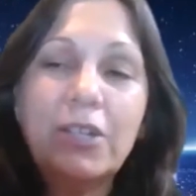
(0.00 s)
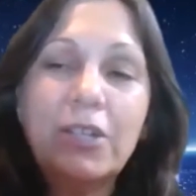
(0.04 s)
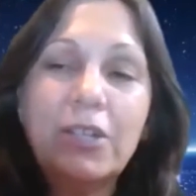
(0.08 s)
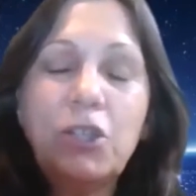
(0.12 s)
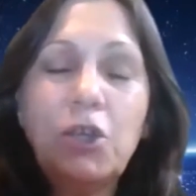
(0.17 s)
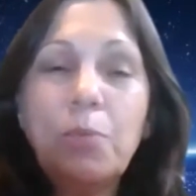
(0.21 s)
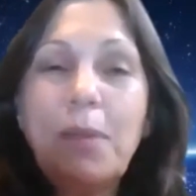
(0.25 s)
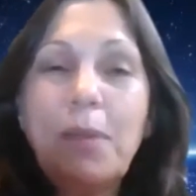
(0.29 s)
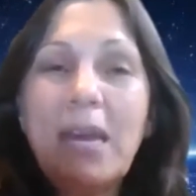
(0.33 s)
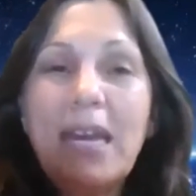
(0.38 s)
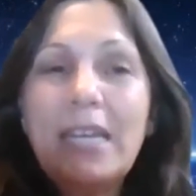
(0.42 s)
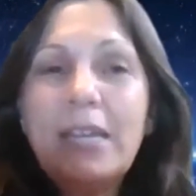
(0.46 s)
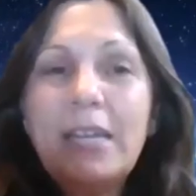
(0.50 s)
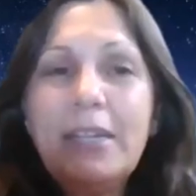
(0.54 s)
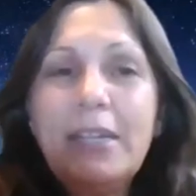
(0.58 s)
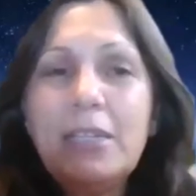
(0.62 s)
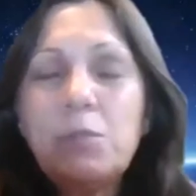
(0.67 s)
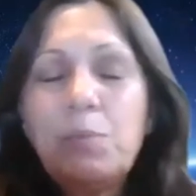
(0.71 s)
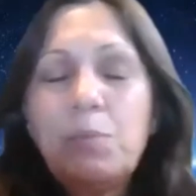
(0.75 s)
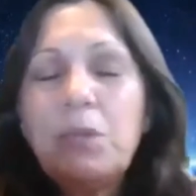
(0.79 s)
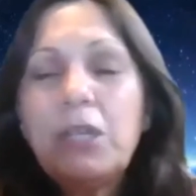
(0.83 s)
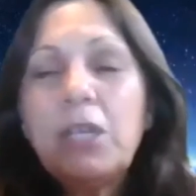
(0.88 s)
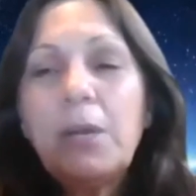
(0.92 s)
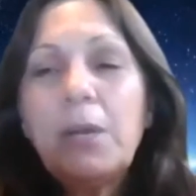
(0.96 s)

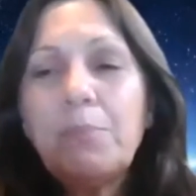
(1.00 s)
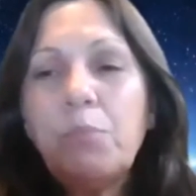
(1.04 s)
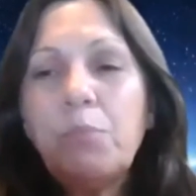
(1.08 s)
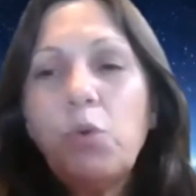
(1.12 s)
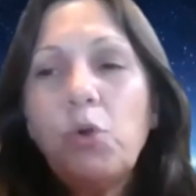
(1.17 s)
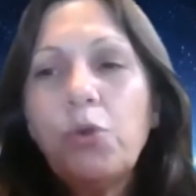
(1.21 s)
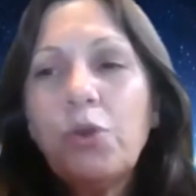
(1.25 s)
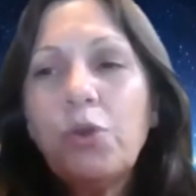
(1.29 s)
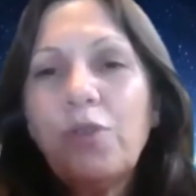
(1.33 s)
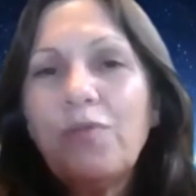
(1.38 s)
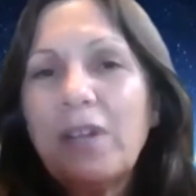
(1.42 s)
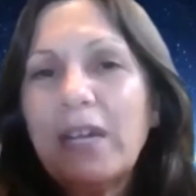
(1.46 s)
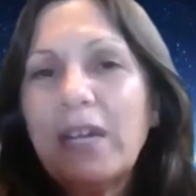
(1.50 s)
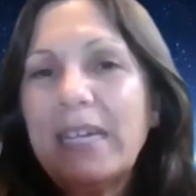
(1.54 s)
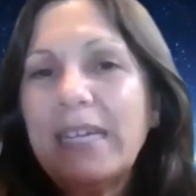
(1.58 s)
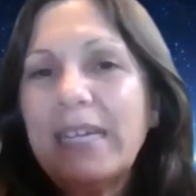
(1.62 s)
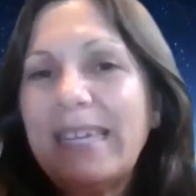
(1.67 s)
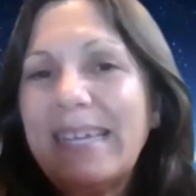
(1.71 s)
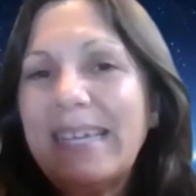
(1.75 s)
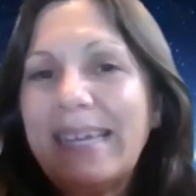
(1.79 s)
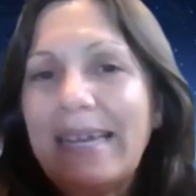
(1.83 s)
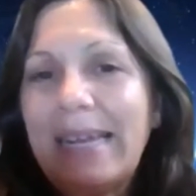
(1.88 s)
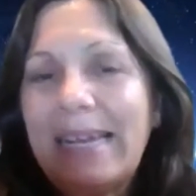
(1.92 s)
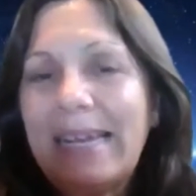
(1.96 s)
humanity's become more of
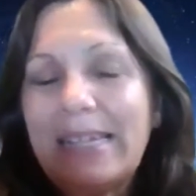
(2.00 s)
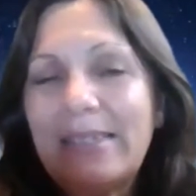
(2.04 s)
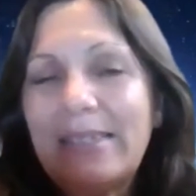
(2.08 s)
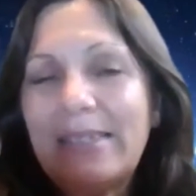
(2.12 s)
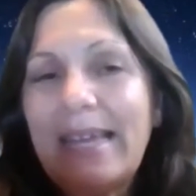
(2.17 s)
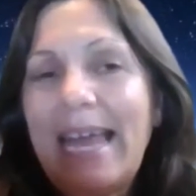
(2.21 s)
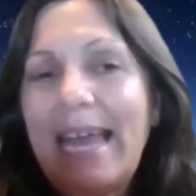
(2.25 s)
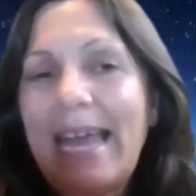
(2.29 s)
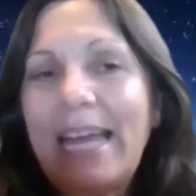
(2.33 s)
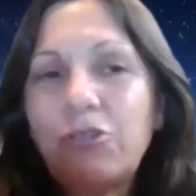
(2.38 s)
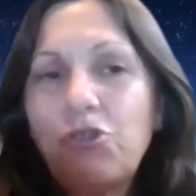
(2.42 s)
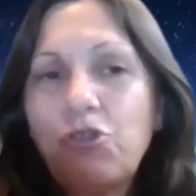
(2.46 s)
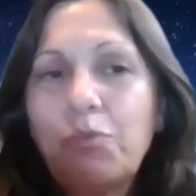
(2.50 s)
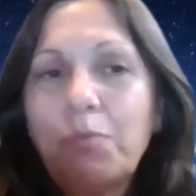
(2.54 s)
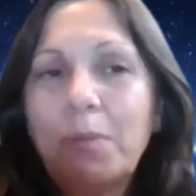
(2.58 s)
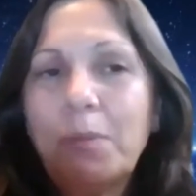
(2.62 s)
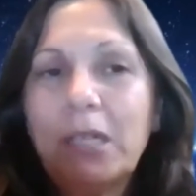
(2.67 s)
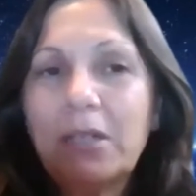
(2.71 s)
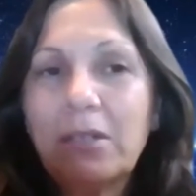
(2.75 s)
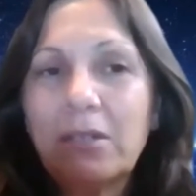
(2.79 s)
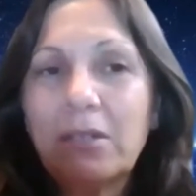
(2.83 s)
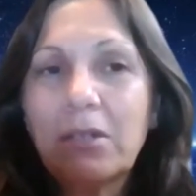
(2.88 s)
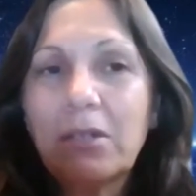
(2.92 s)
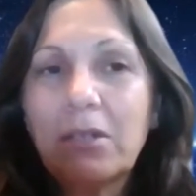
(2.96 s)
like an
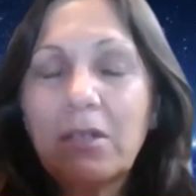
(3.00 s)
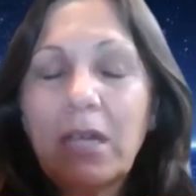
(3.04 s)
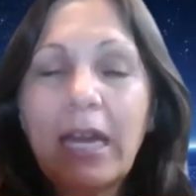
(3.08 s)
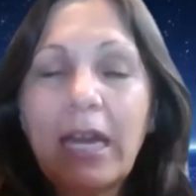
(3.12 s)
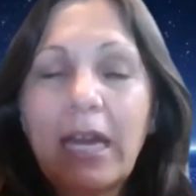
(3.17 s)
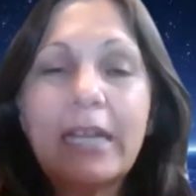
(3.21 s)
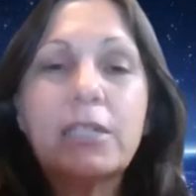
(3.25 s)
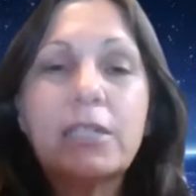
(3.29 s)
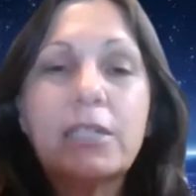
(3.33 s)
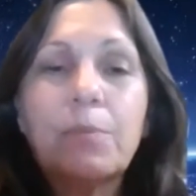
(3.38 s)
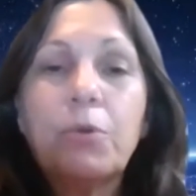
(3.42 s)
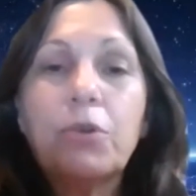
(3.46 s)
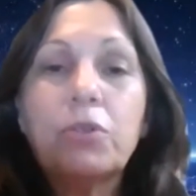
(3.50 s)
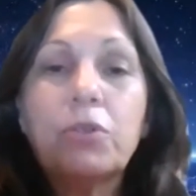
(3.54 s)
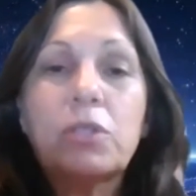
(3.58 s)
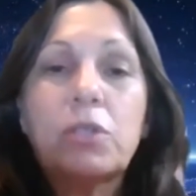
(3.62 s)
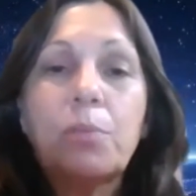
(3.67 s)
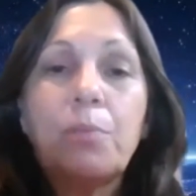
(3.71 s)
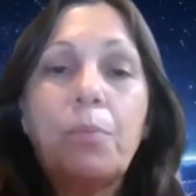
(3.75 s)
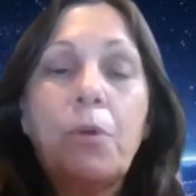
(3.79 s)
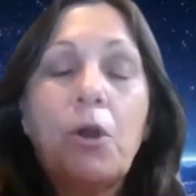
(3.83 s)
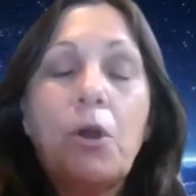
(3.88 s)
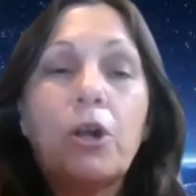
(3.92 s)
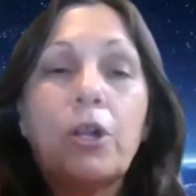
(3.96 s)
attachment as opposed
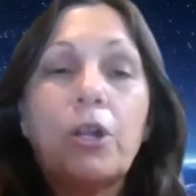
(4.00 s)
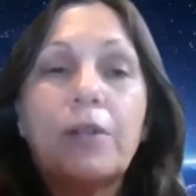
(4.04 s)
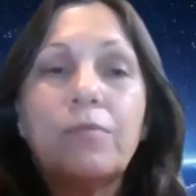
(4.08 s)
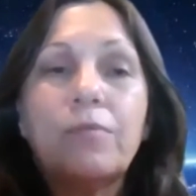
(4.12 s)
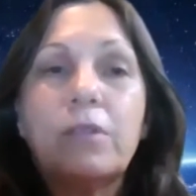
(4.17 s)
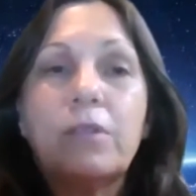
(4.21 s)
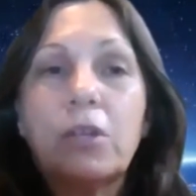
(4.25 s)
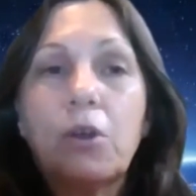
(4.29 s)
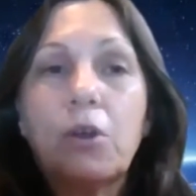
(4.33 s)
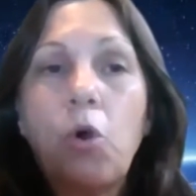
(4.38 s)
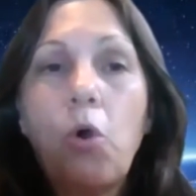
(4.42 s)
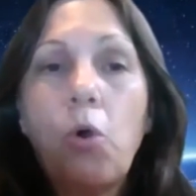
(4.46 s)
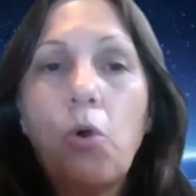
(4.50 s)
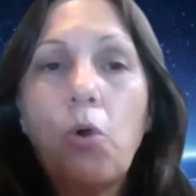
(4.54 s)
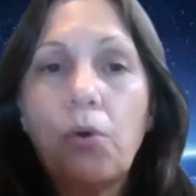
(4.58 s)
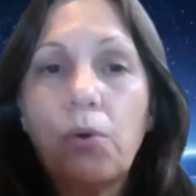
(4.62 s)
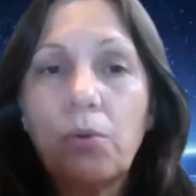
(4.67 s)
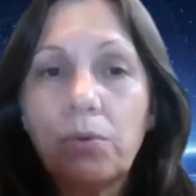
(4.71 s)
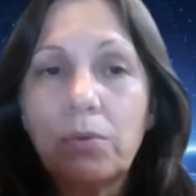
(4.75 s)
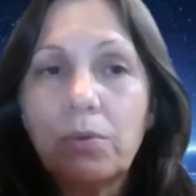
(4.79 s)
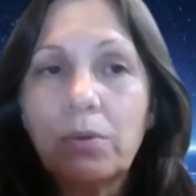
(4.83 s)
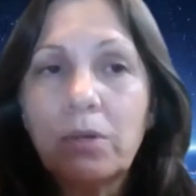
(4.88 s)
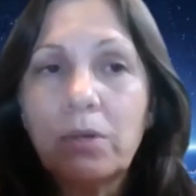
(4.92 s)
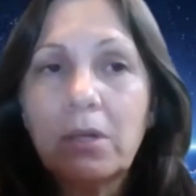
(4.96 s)
to part of the
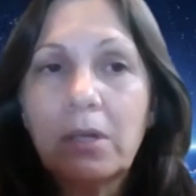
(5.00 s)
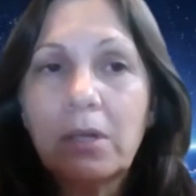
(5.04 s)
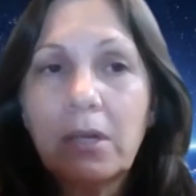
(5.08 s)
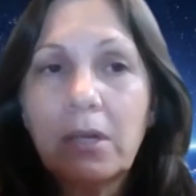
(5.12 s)
whole.